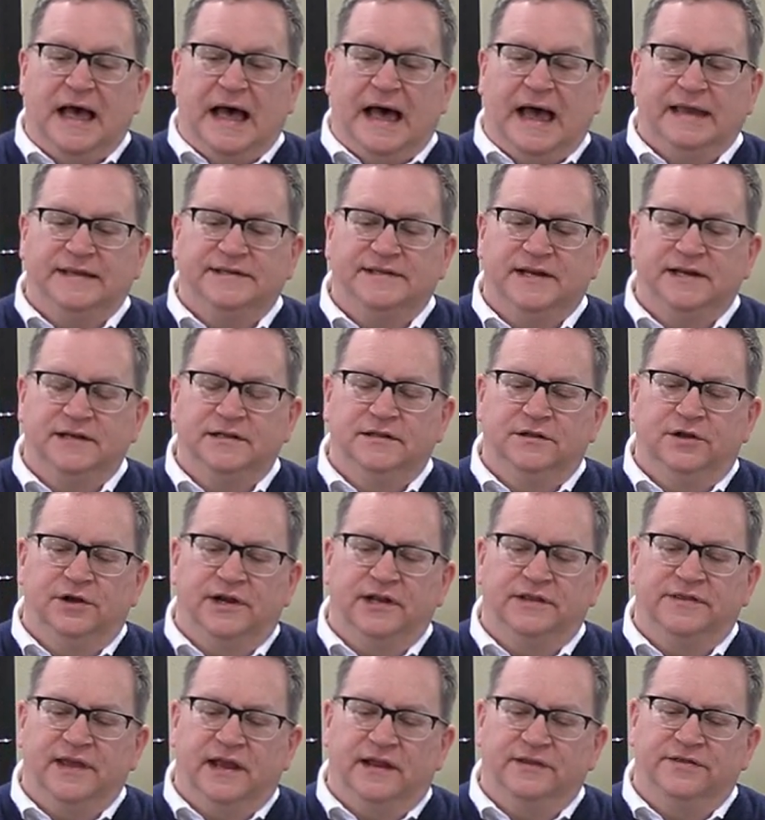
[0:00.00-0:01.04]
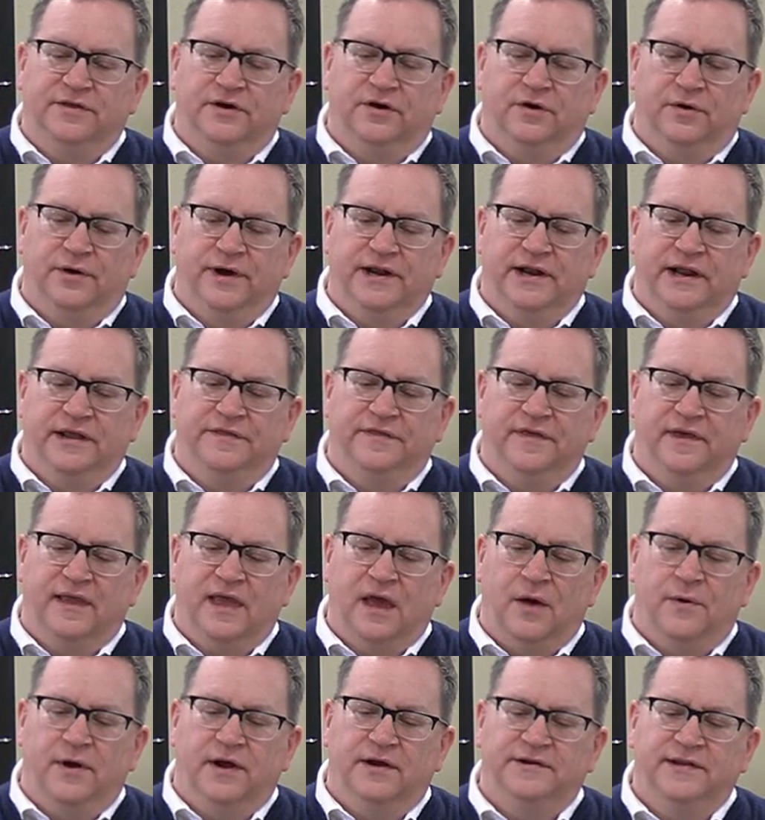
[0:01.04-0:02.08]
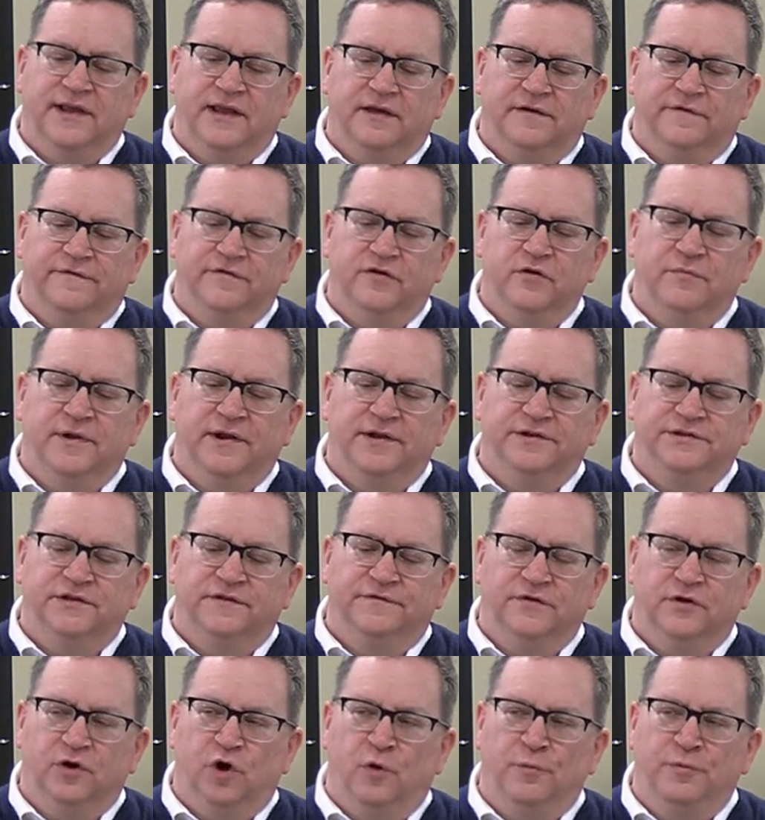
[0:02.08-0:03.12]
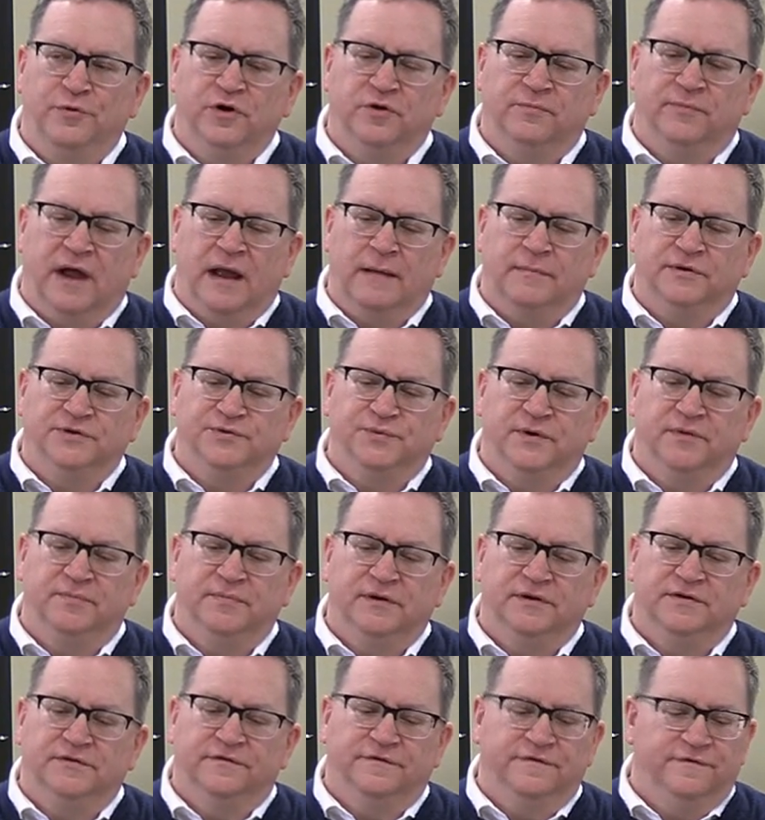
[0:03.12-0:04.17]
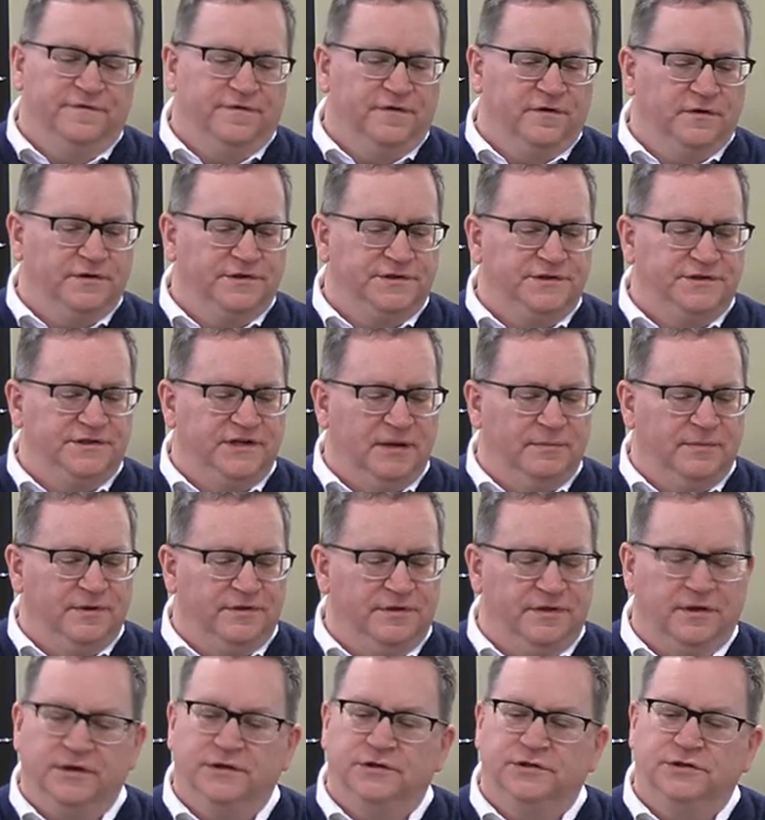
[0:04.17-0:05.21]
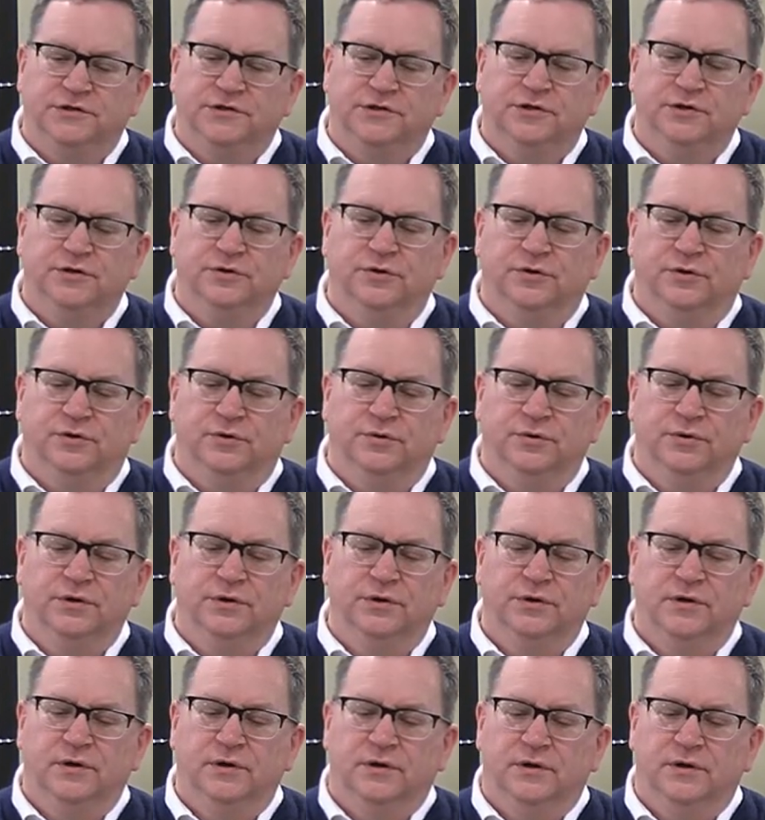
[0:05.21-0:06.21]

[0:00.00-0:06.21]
I did look at that, though, and I think I want to take a few minutes, if you'd open your Bibles with me, to 1 Timothy 2.